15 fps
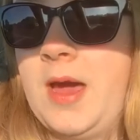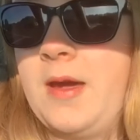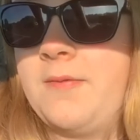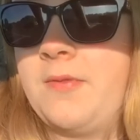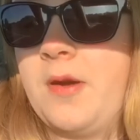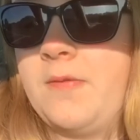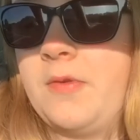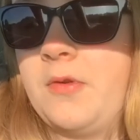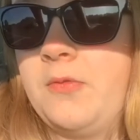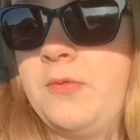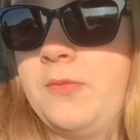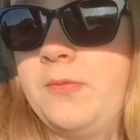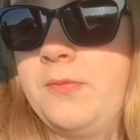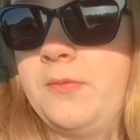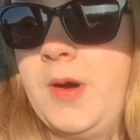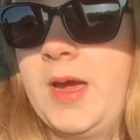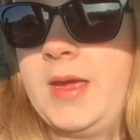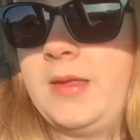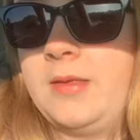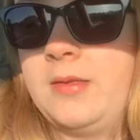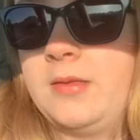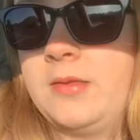have other
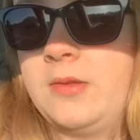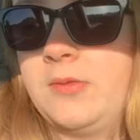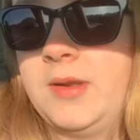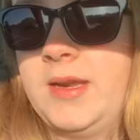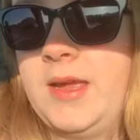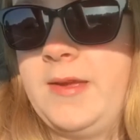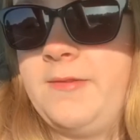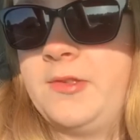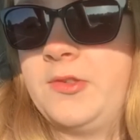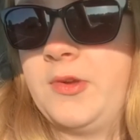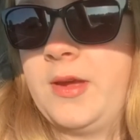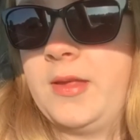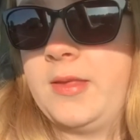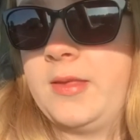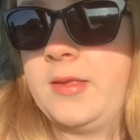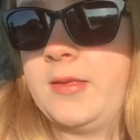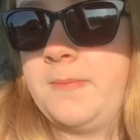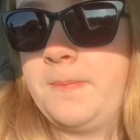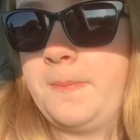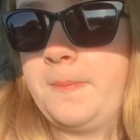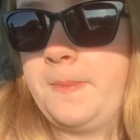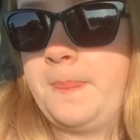ways to relieve stress.
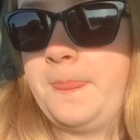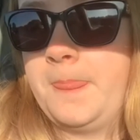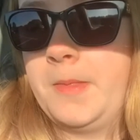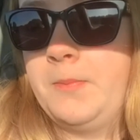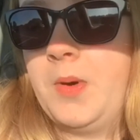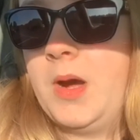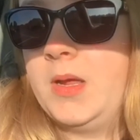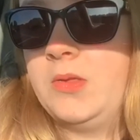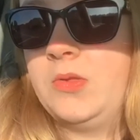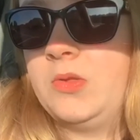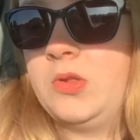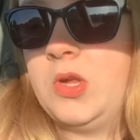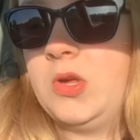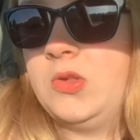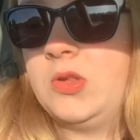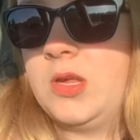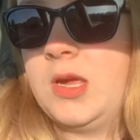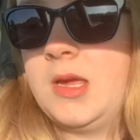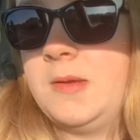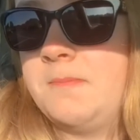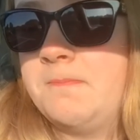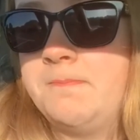Mine's
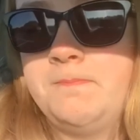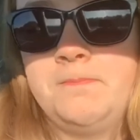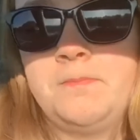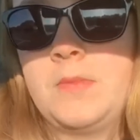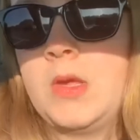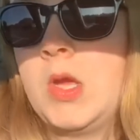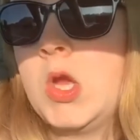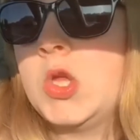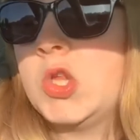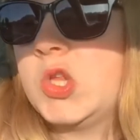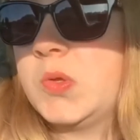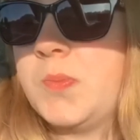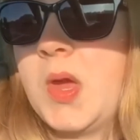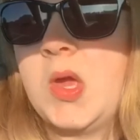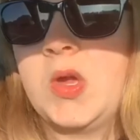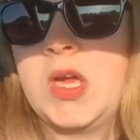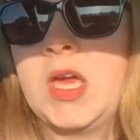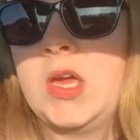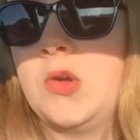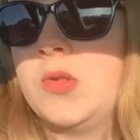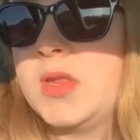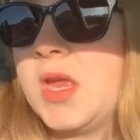usually
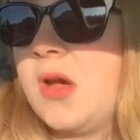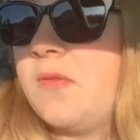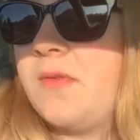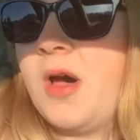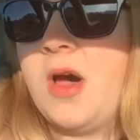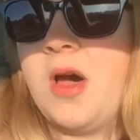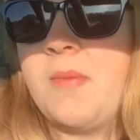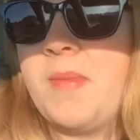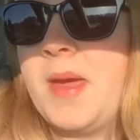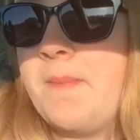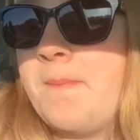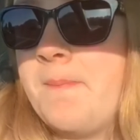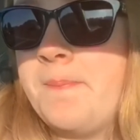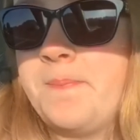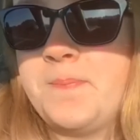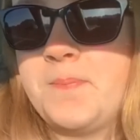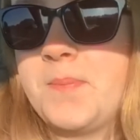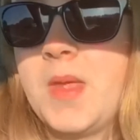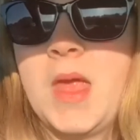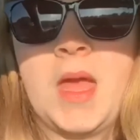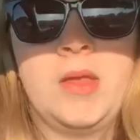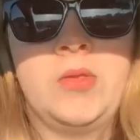smoking or self-harming,
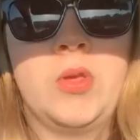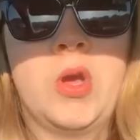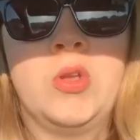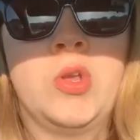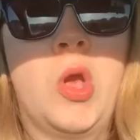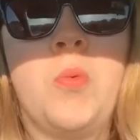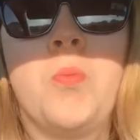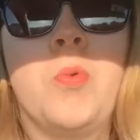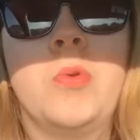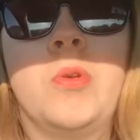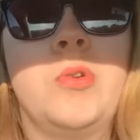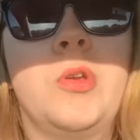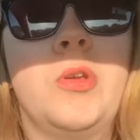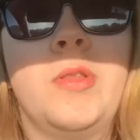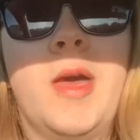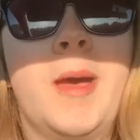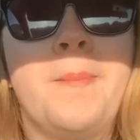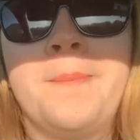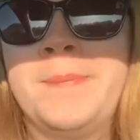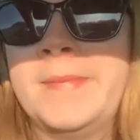and I don't want to do that.